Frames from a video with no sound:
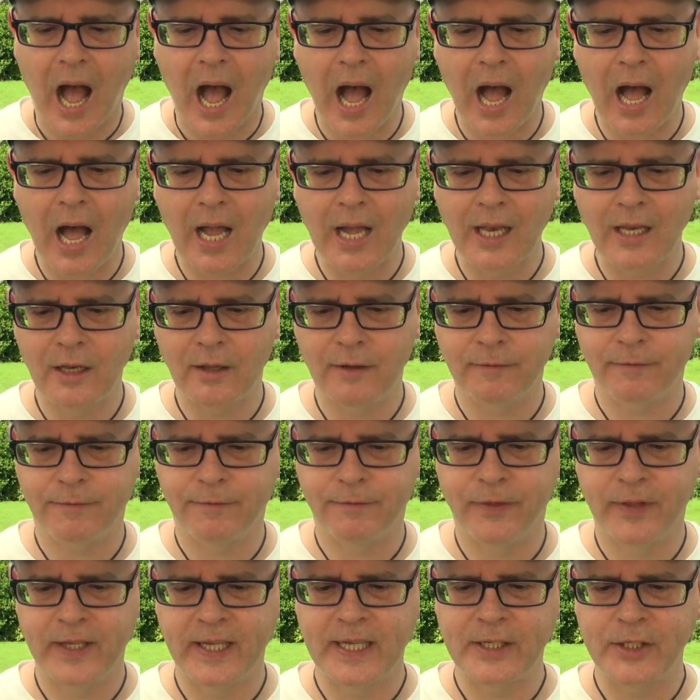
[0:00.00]
I
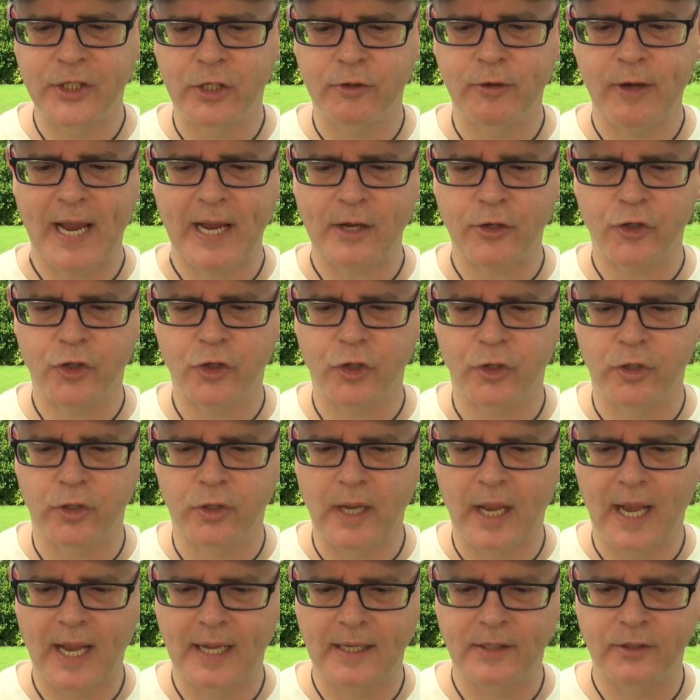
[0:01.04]
love the interaction
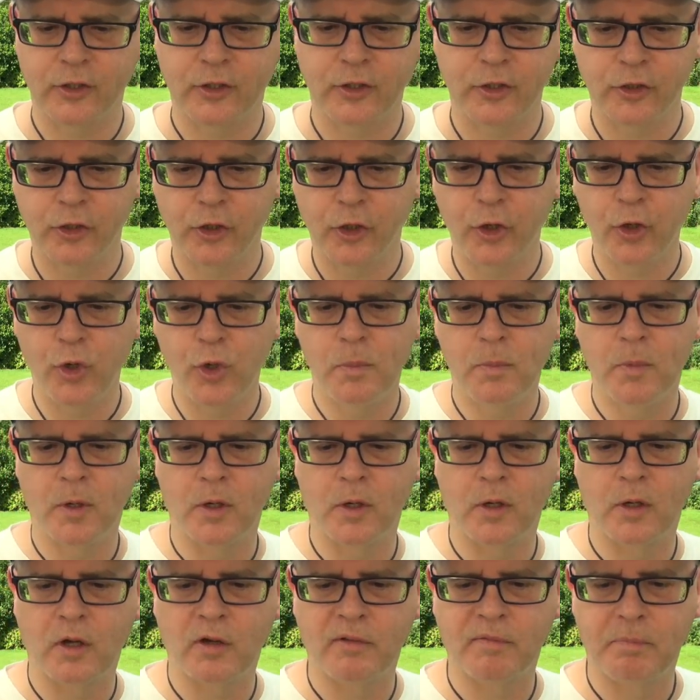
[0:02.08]
and good
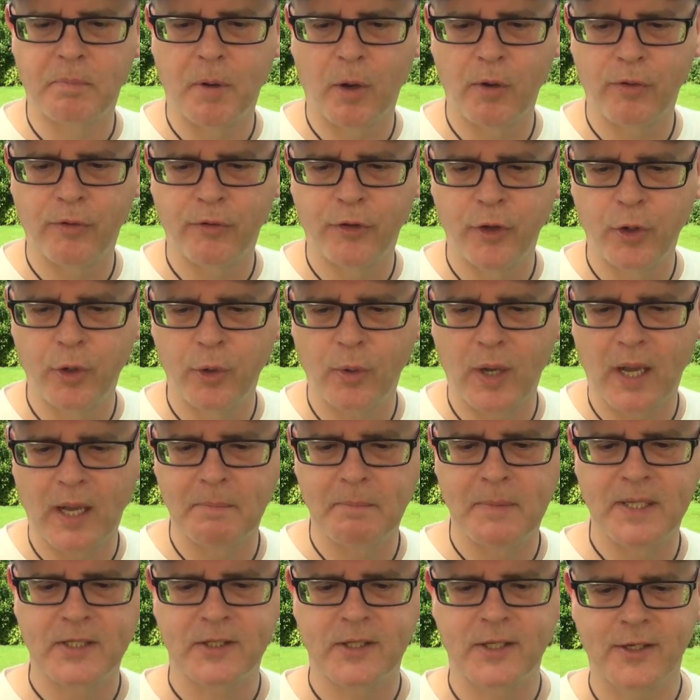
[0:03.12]
humour of both you
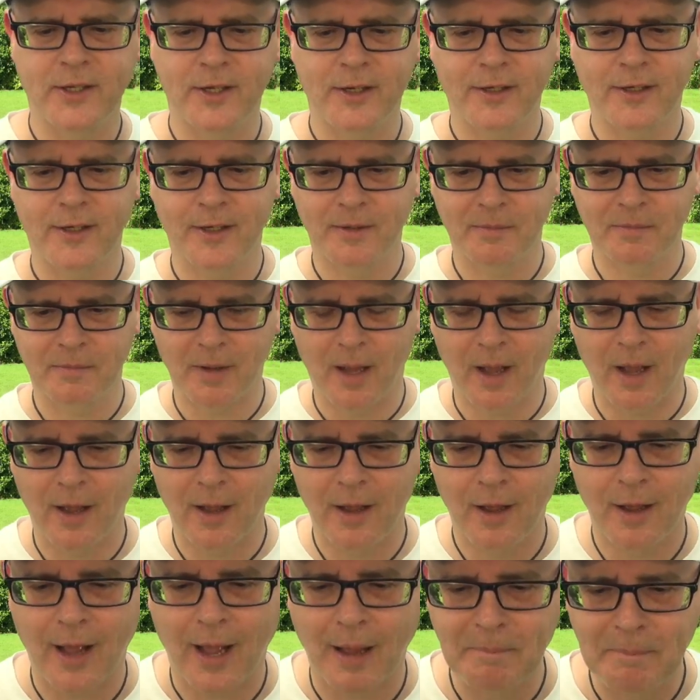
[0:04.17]
and Mr. Duncan
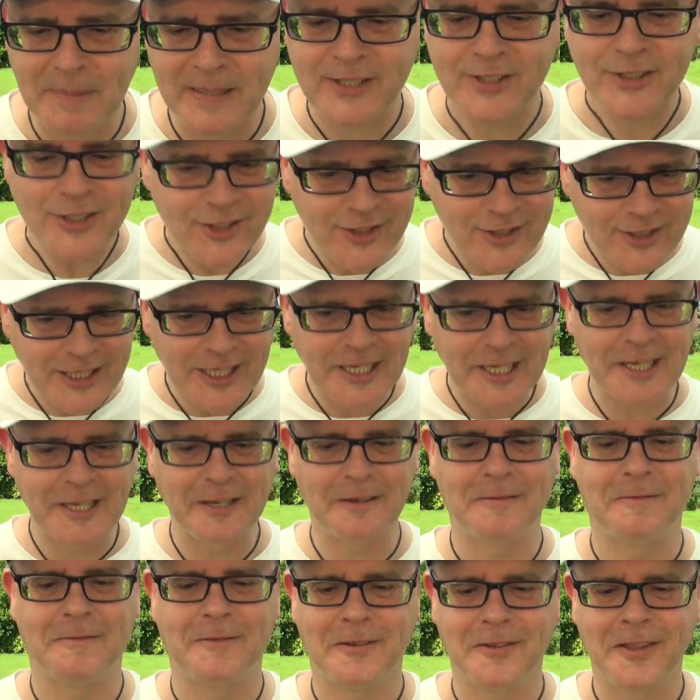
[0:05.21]
and Mr.
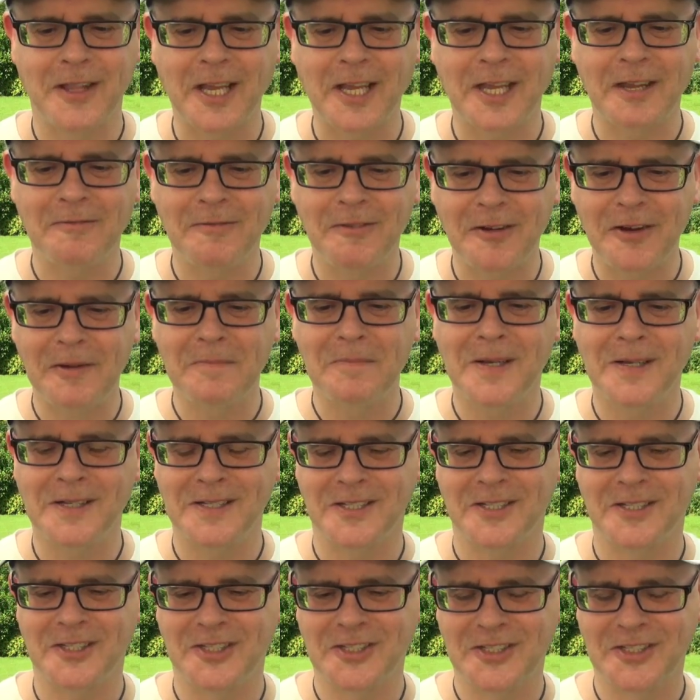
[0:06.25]
Steve. Thank you very
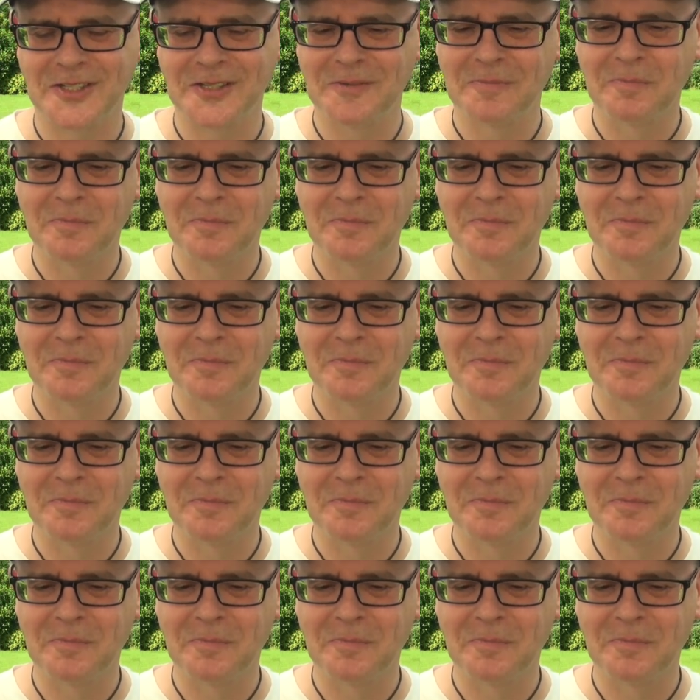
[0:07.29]
much.